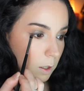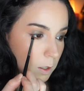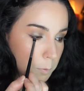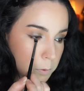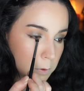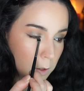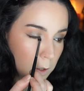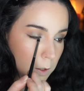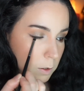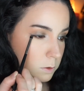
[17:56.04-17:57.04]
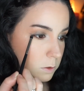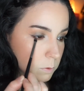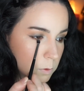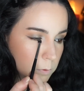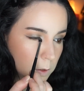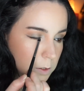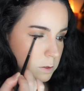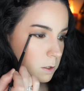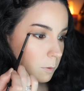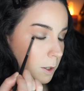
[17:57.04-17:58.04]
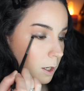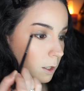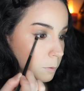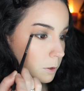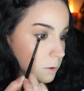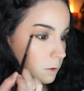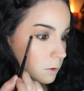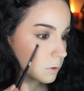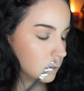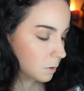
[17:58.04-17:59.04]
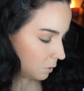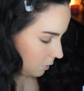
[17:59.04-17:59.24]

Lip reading: Ana puta, I just went right inside my eyeball, dude.